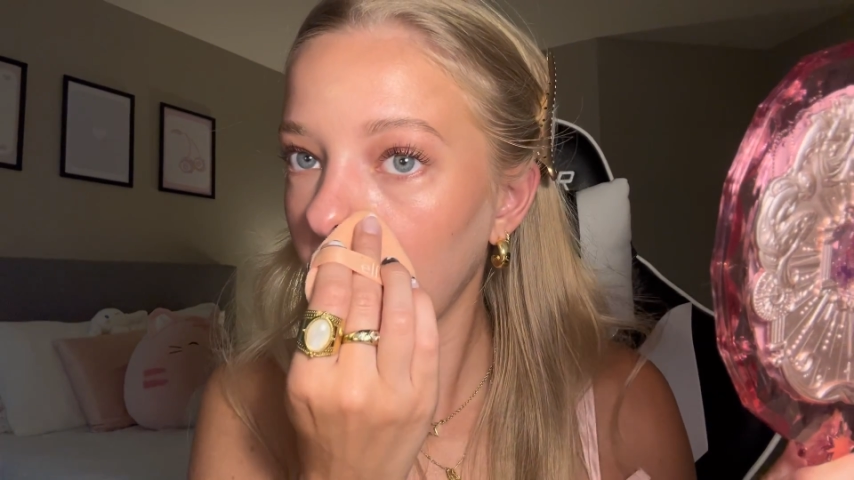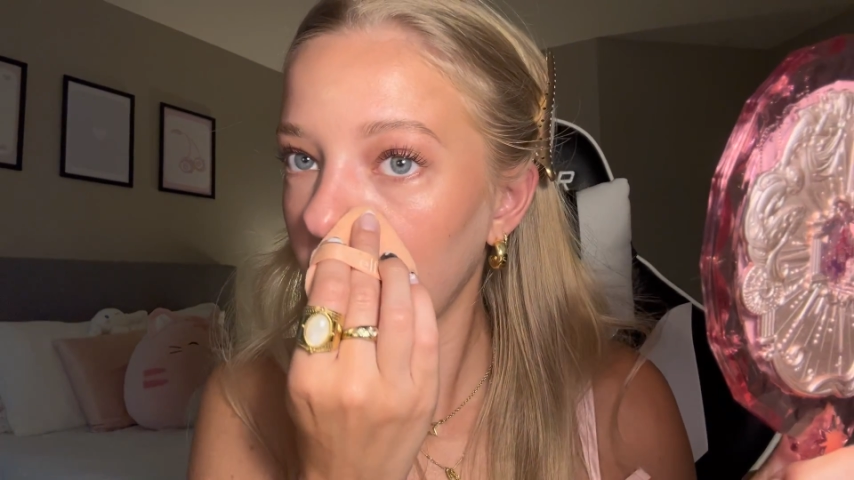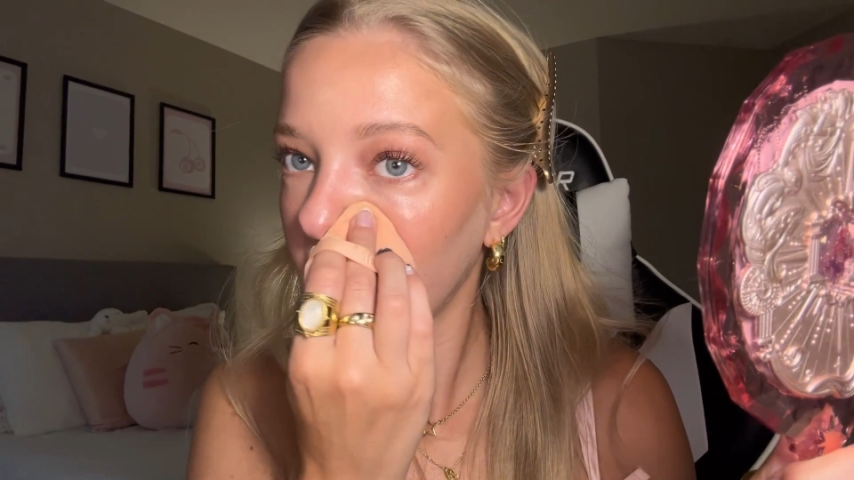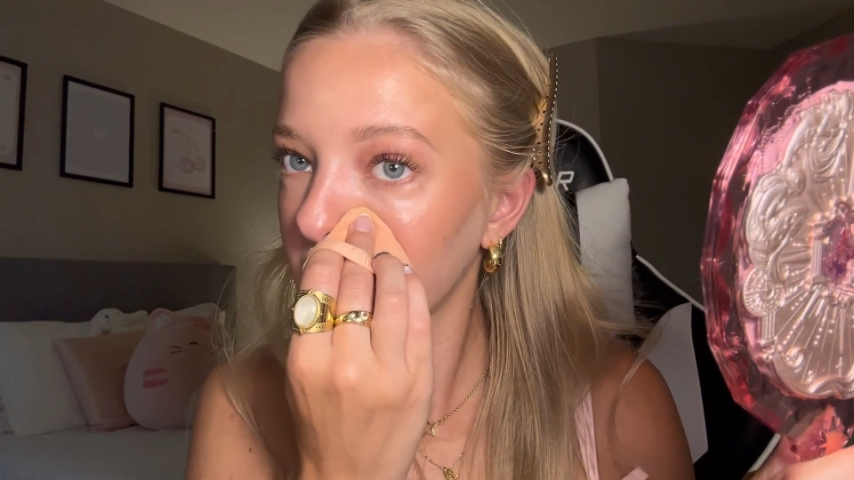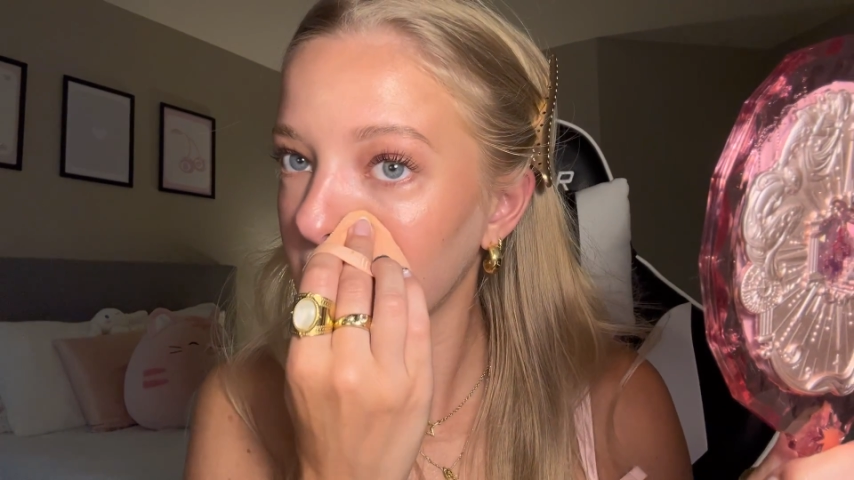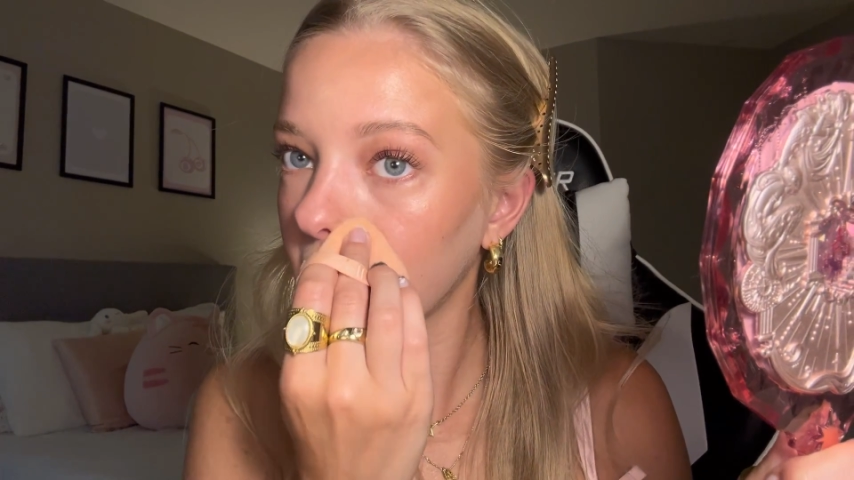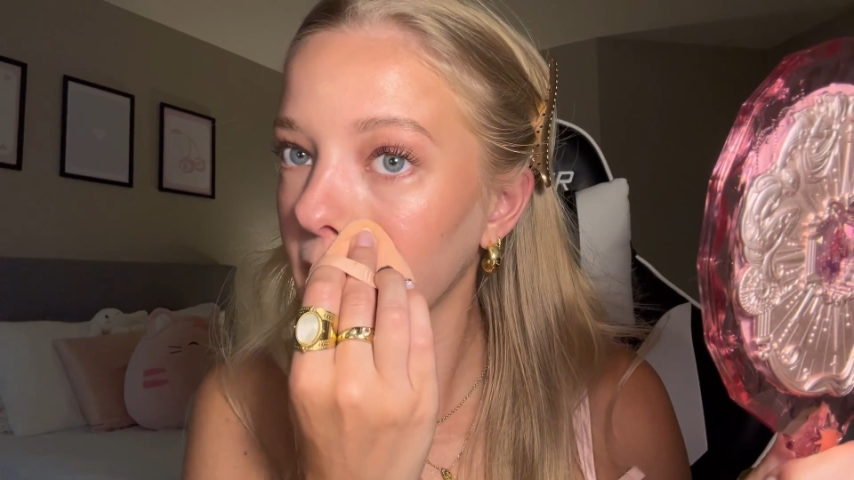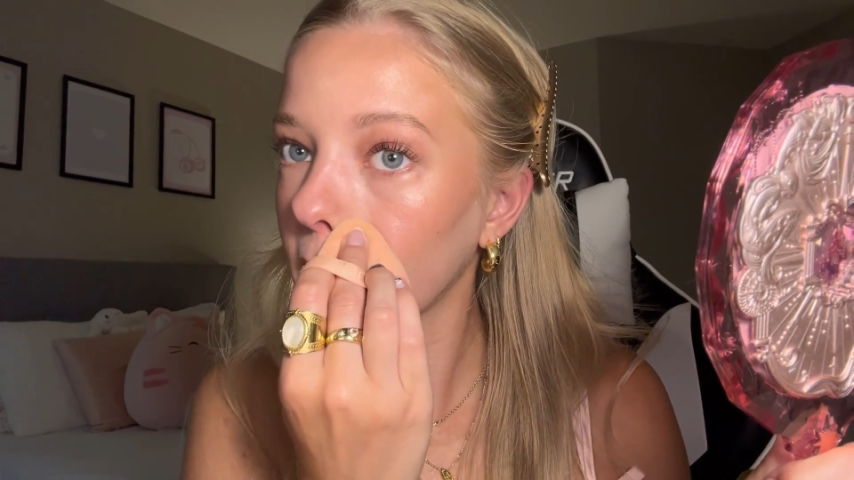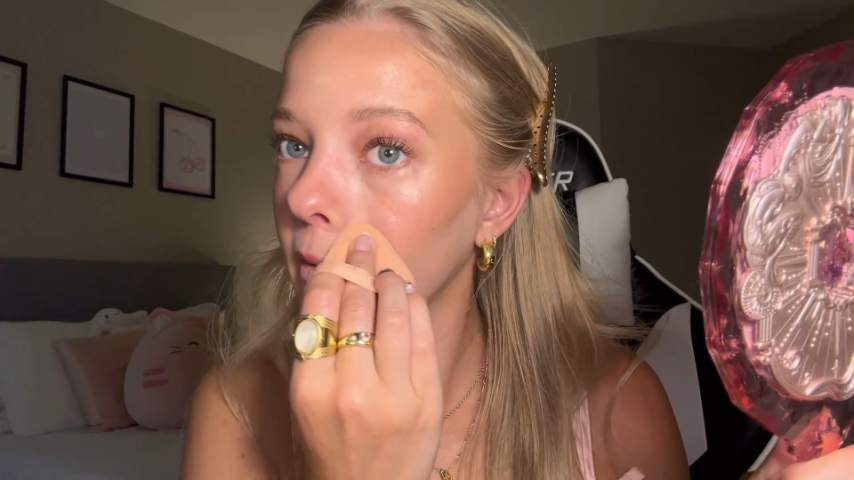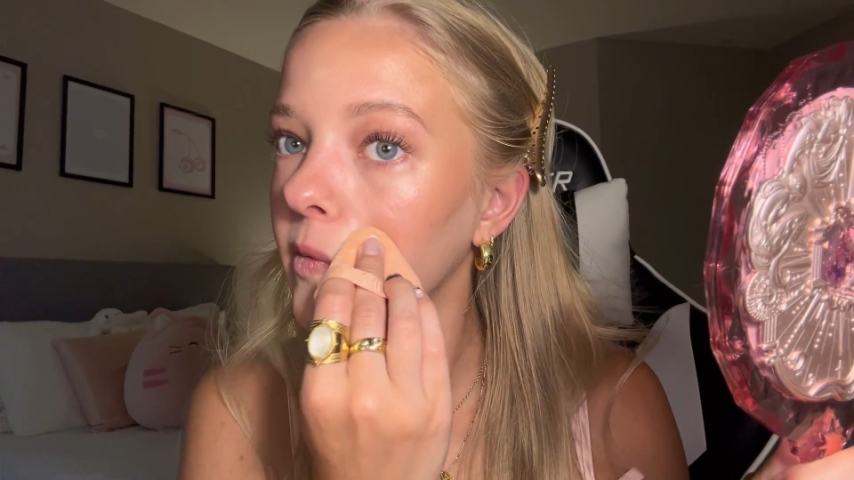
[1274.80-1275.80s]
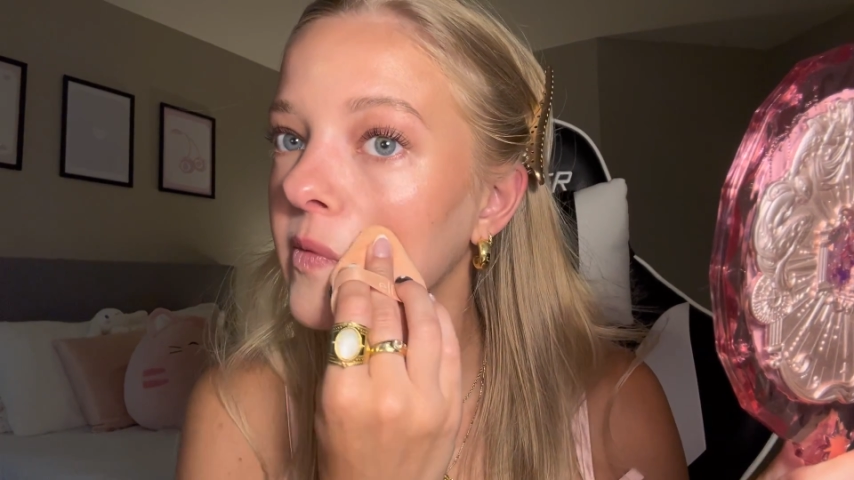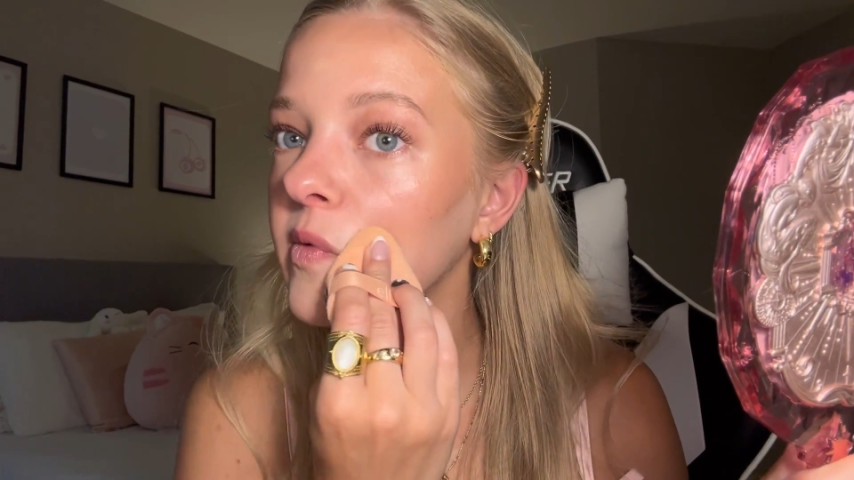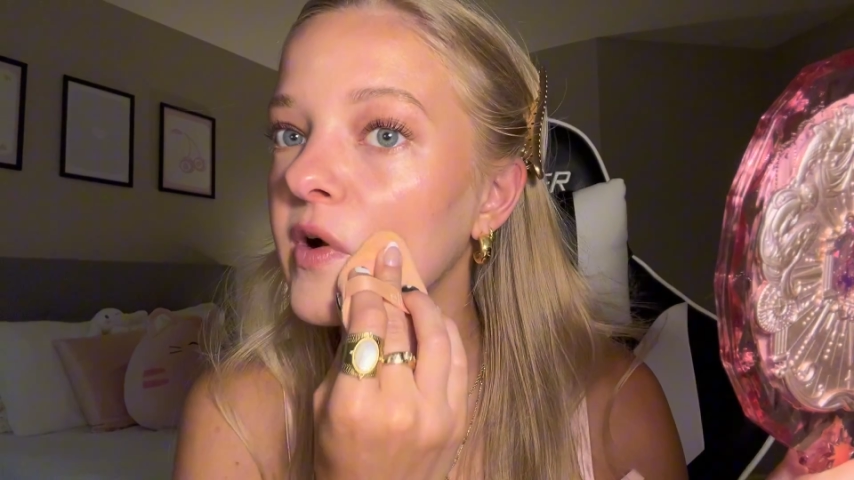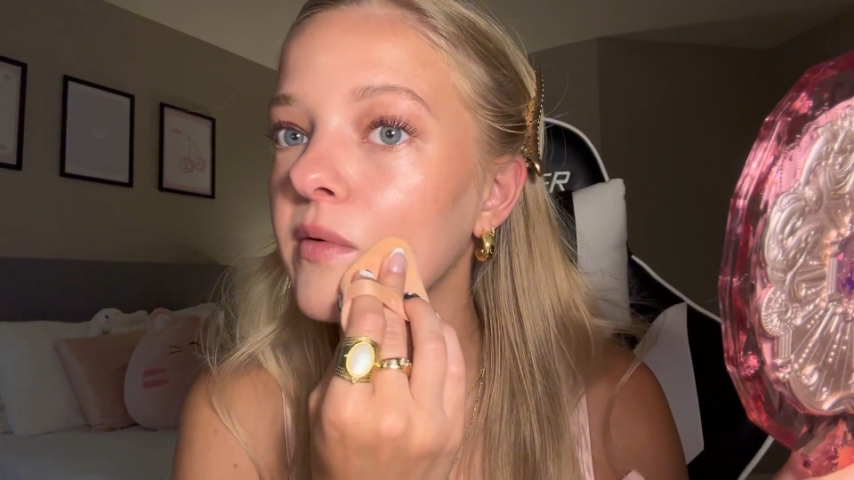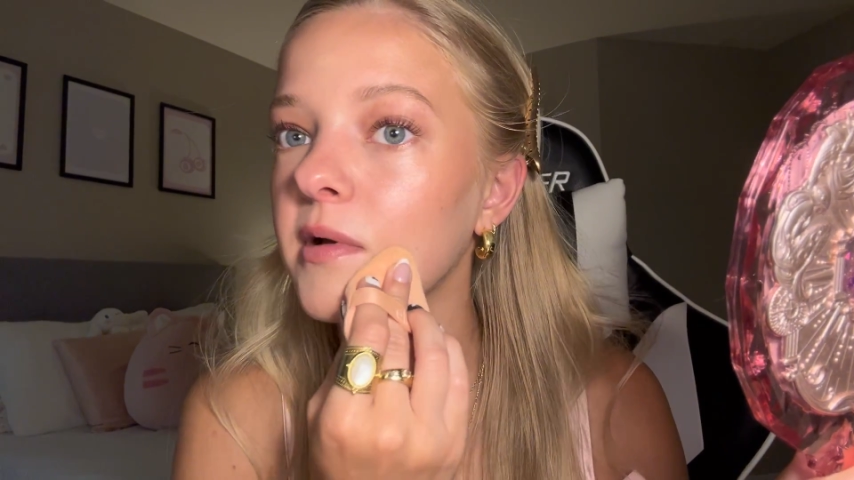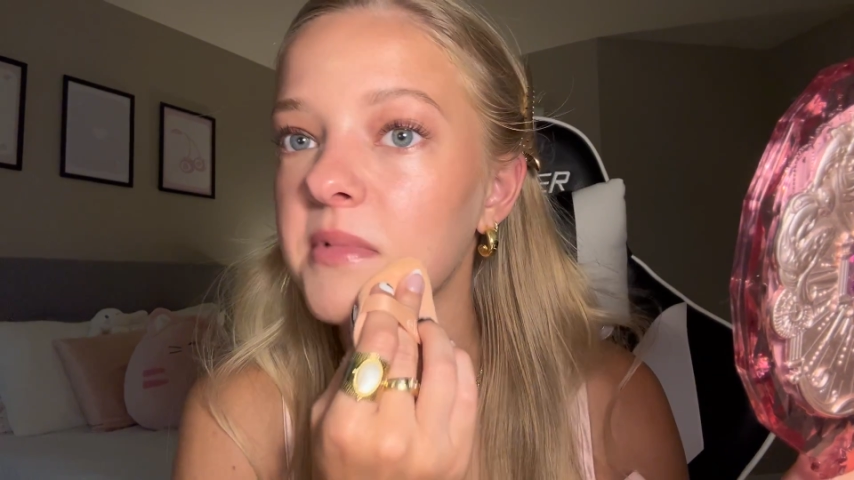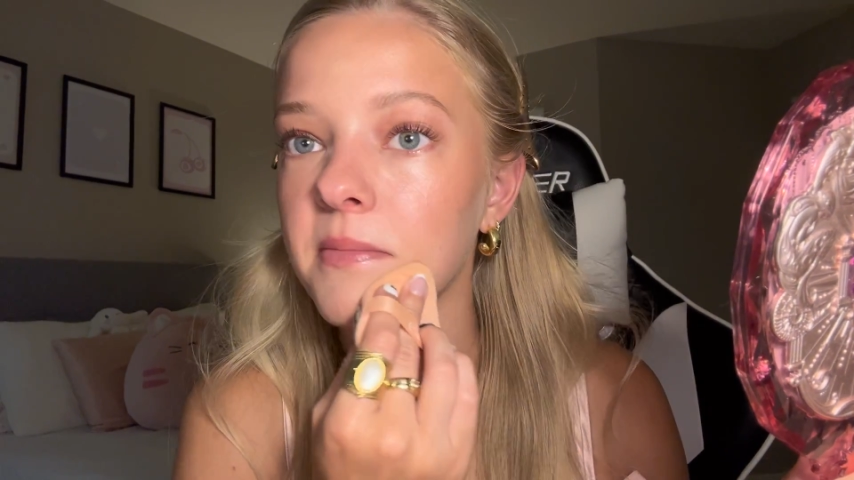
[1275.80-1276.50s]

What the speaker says: And then I go around my